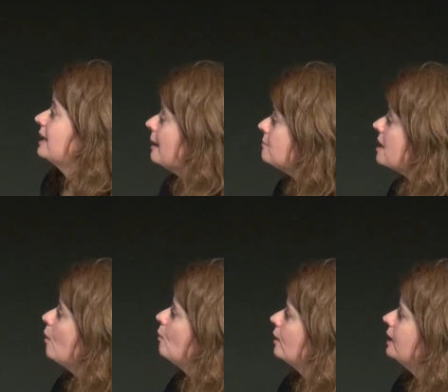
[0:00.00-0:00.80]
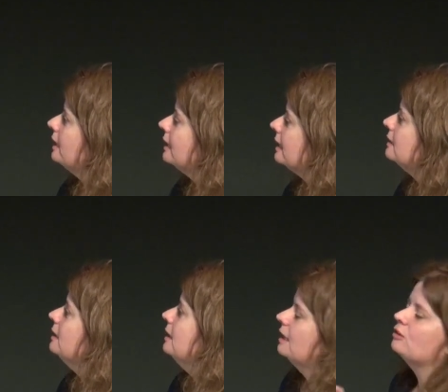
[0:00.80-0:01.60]
that I'm now working in,
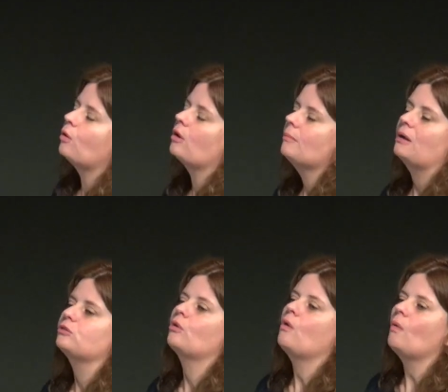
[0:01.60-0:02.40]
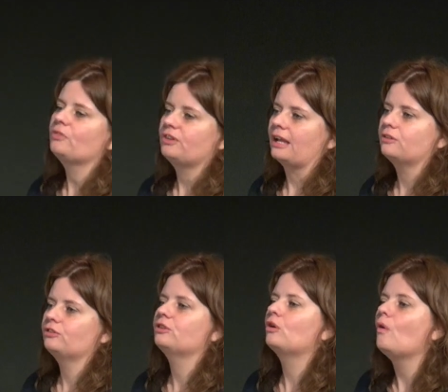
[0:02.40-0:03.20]
it's all about the
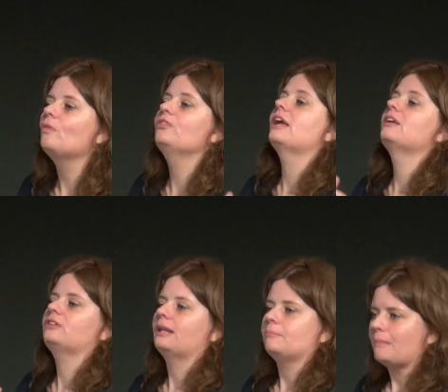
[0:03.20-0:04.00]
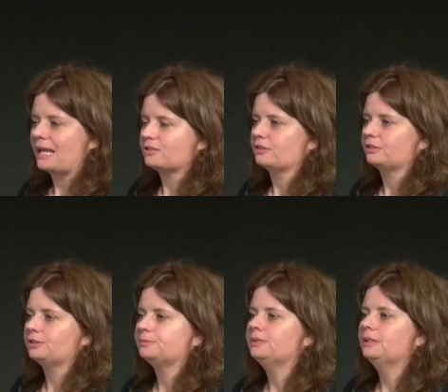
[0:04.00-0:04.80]
context that
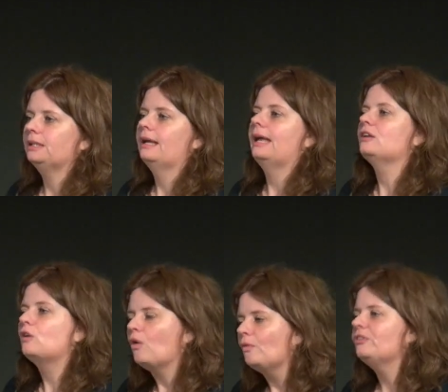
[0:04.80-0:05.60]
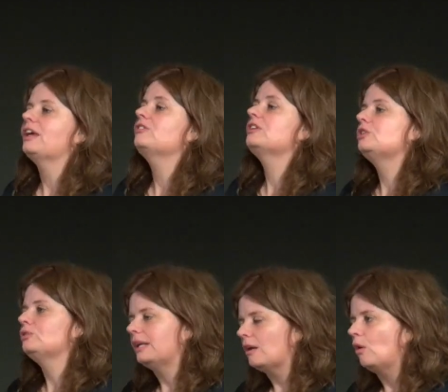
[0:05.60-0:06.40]
matters. And the context that you
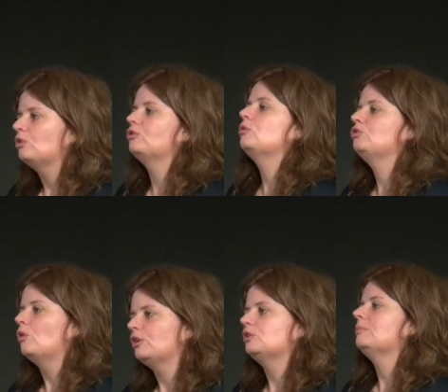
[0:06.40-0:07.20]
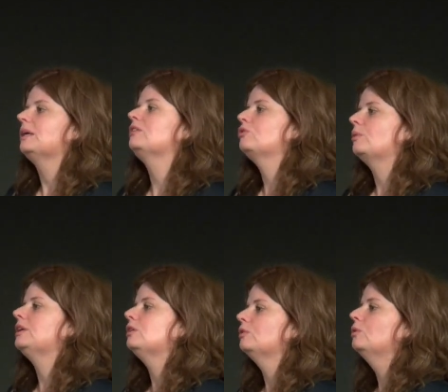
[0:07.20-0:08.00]
then also document
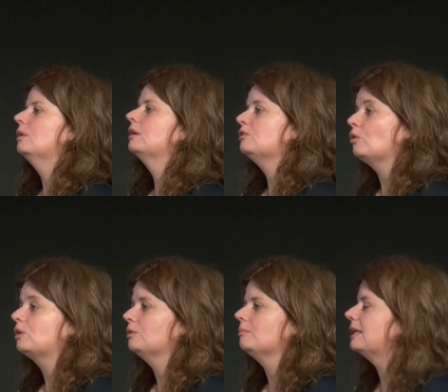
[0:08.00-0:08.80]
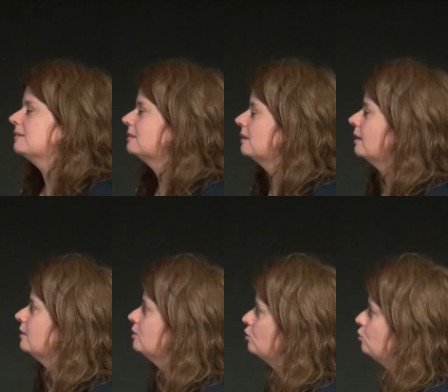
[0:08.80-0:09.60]
when you document
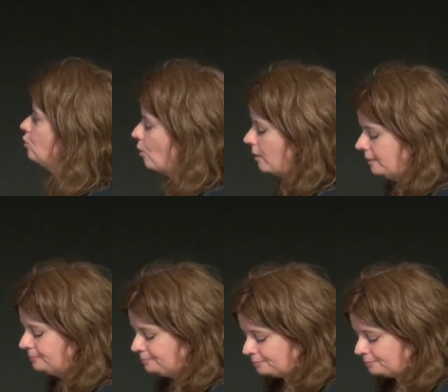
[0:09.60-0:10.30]
the story.